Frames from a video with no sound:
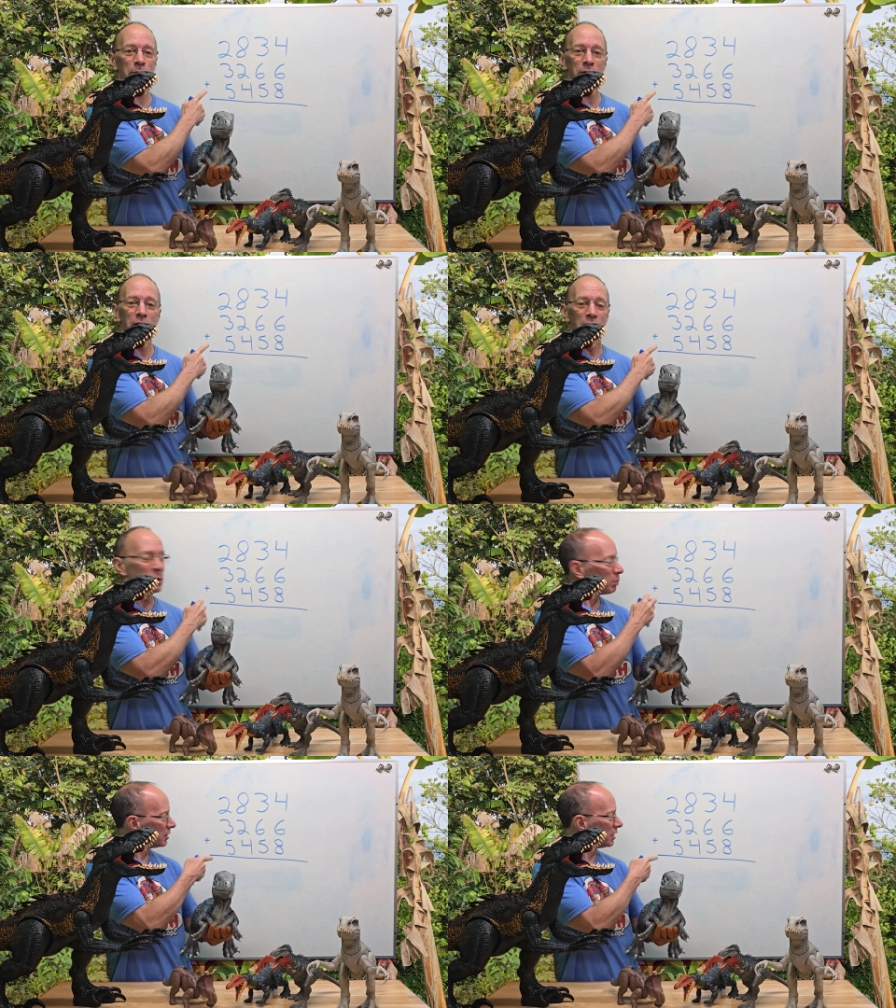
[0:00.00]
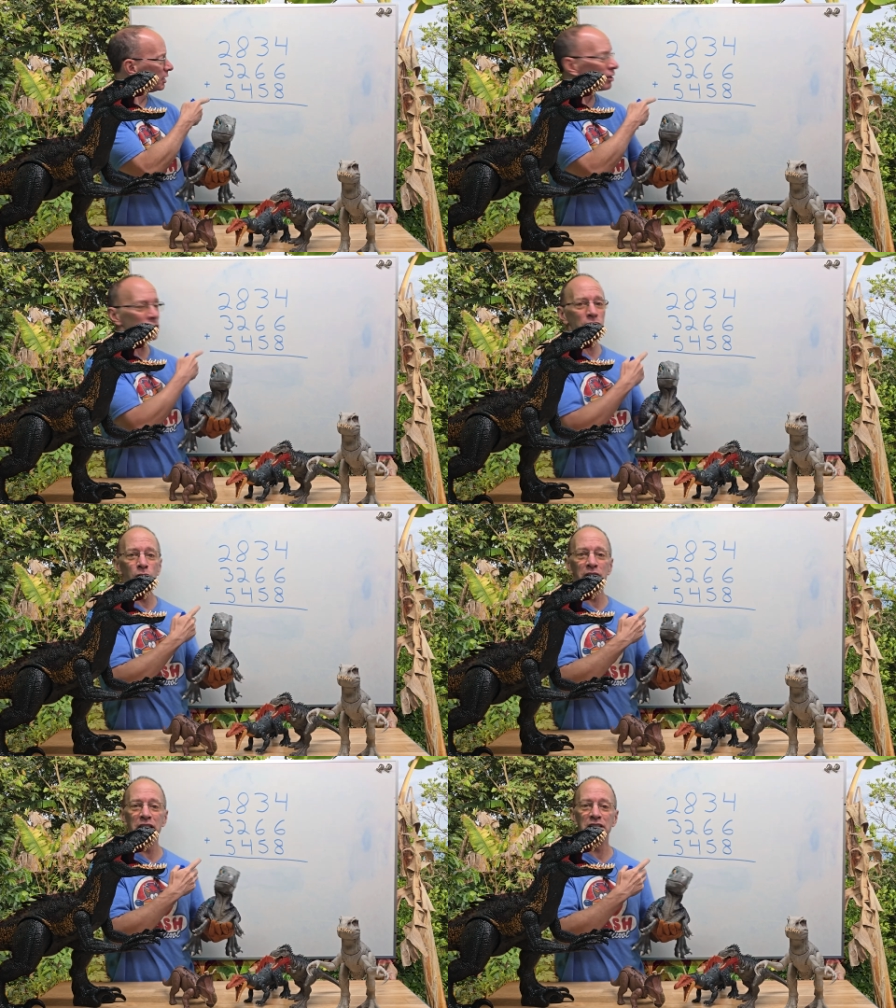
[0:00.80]
number plus another
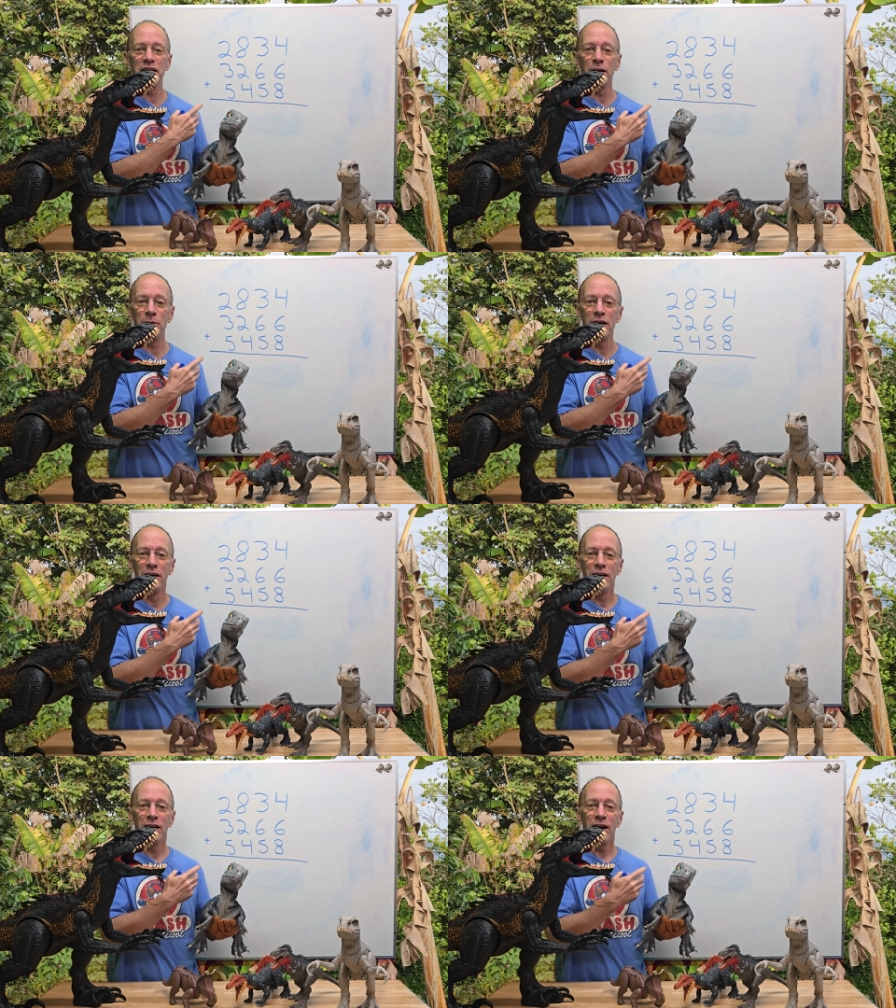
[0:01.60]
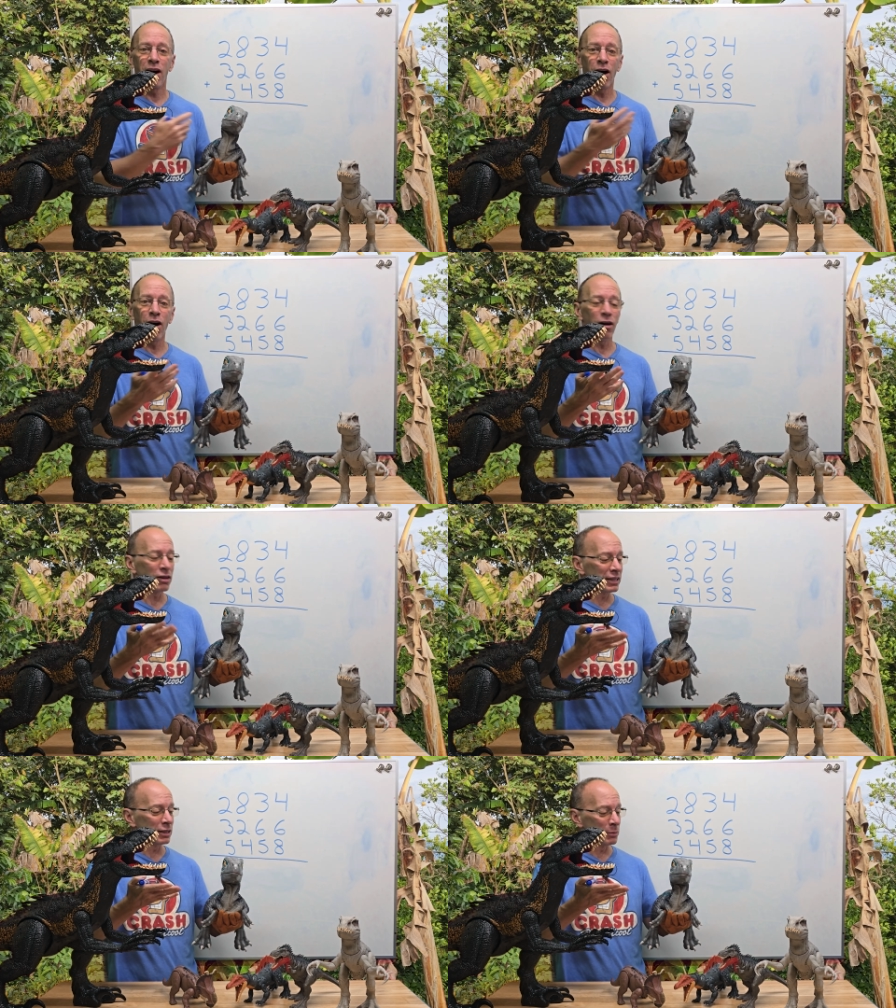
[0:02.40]
four-digit number.
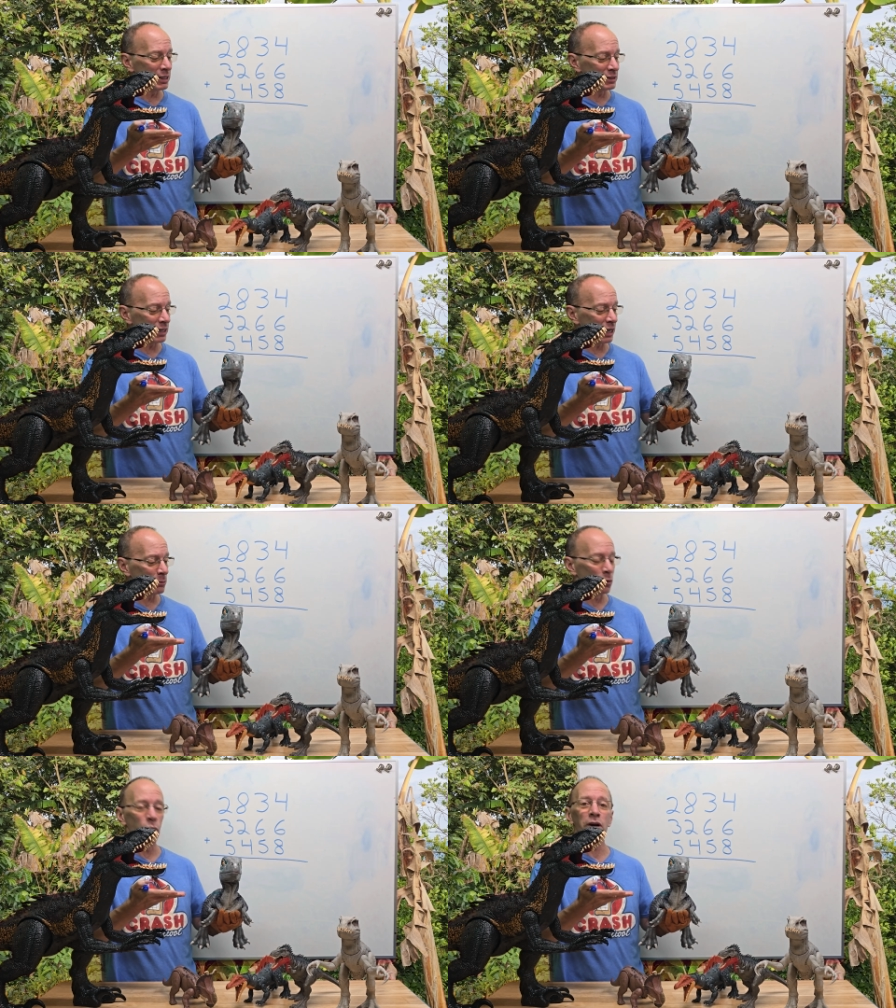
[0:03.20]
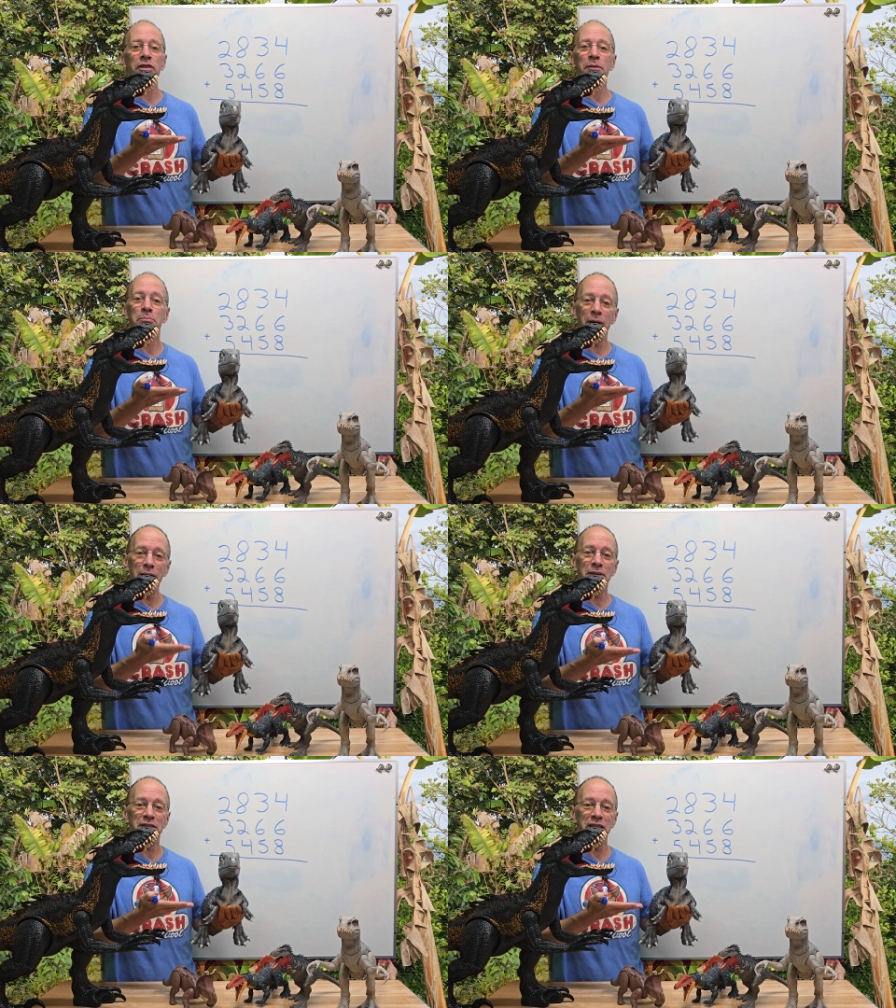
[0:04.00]
All in the meantime with
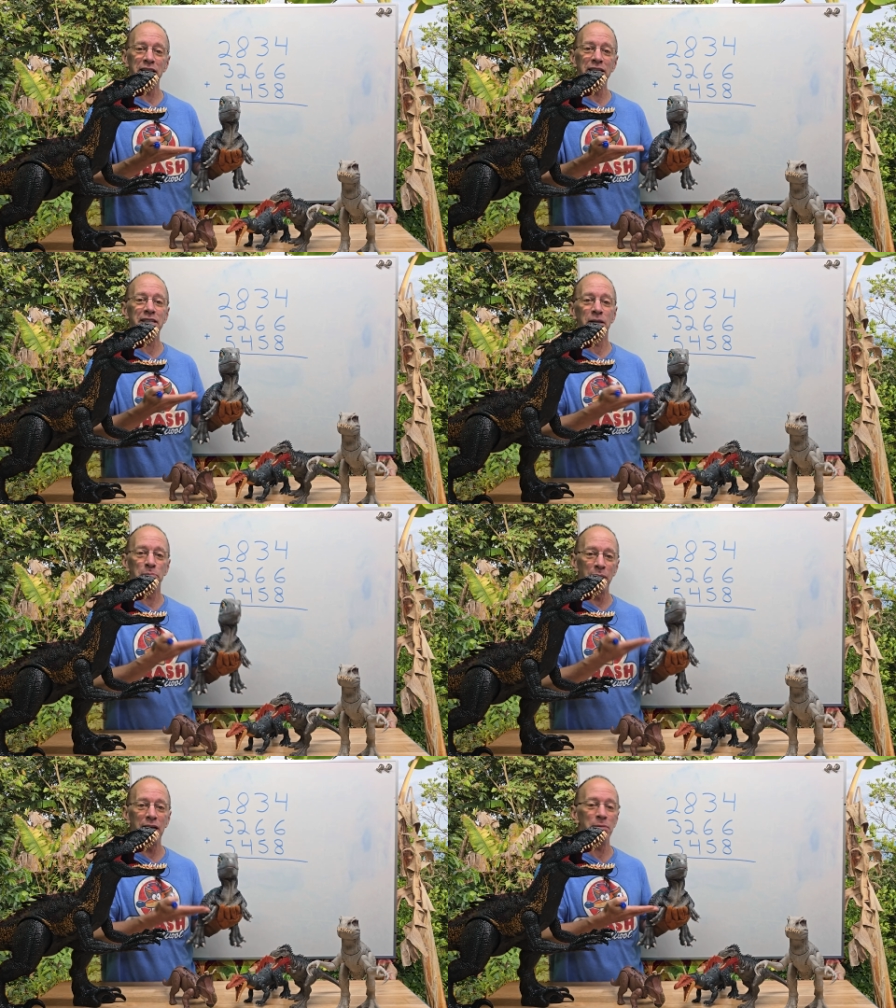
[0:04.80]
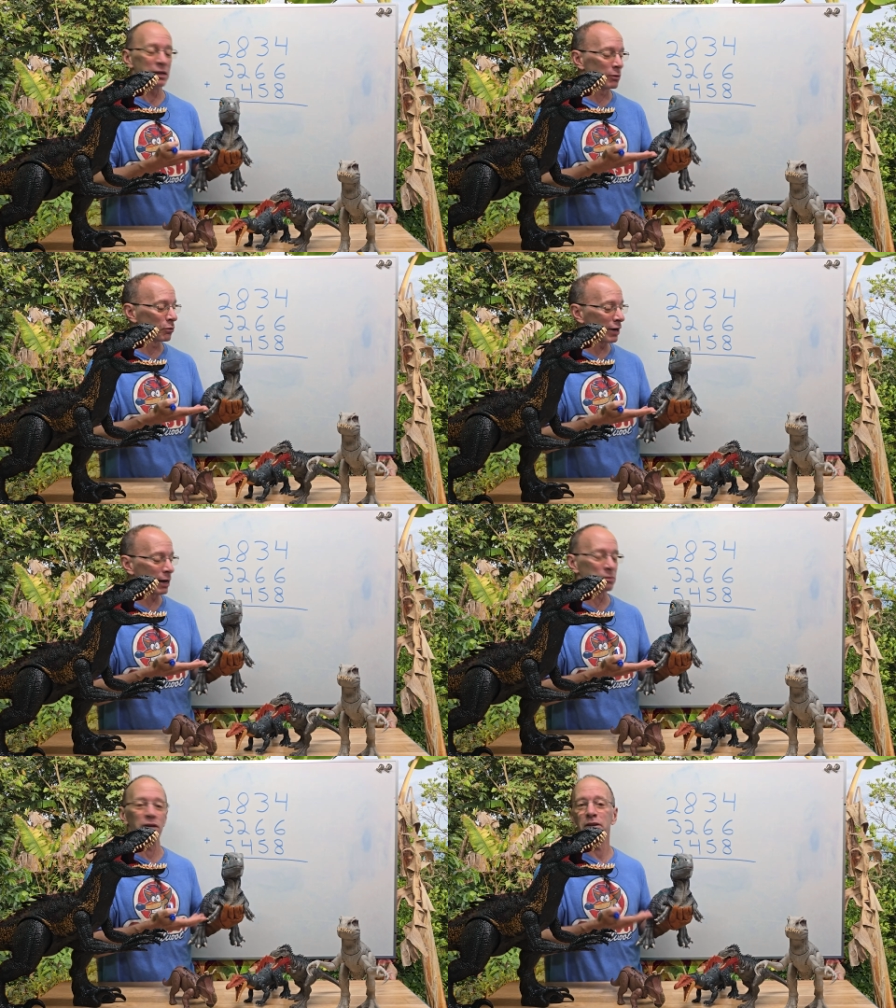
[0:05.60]
babysitting the baby
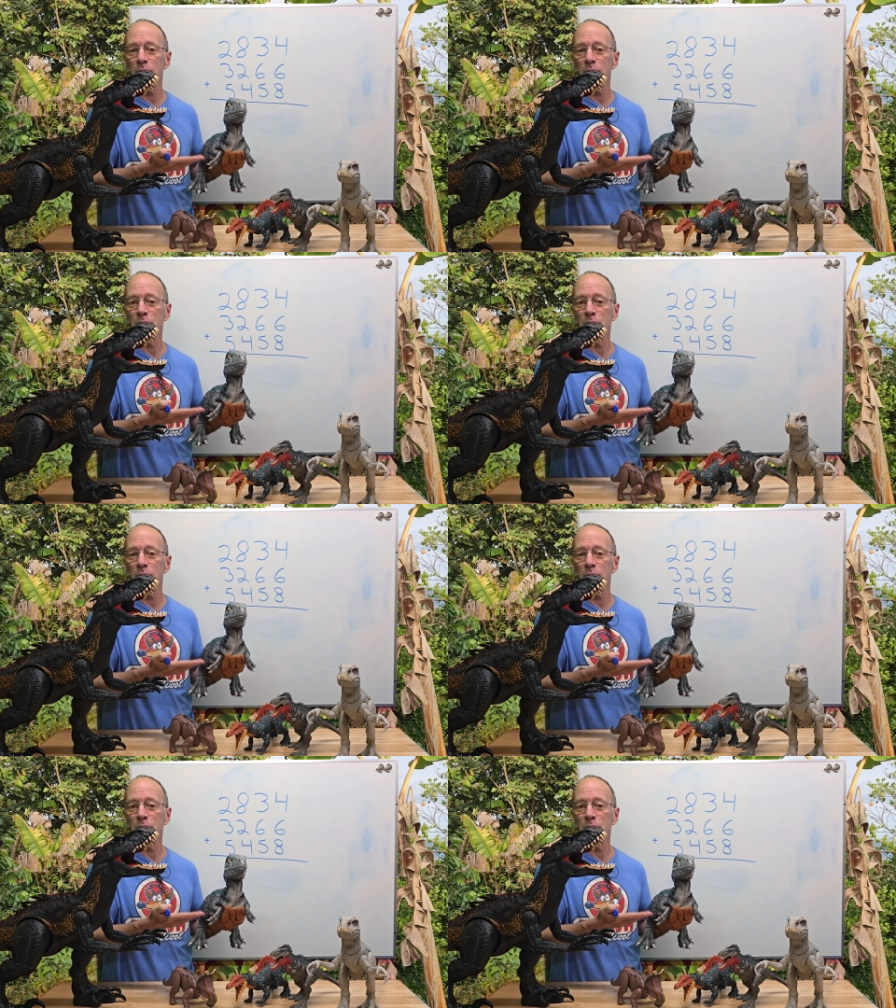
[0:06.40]
raptor.